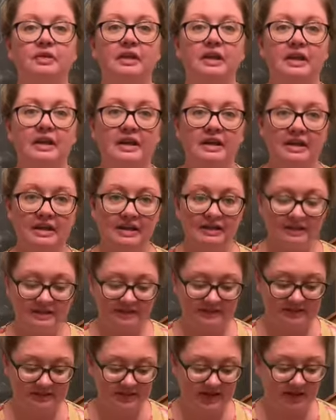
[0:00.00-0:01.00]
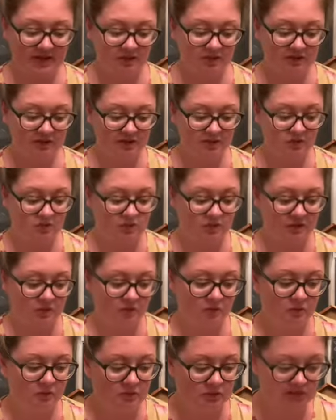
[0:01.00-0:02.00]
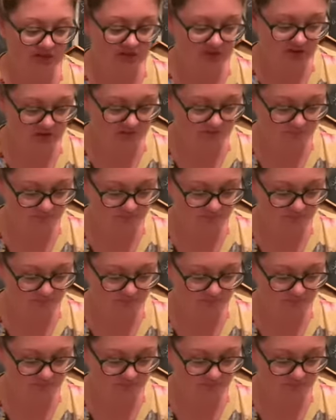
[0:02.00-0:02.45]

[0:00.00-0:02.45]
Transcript: and it is now an indirect quotation.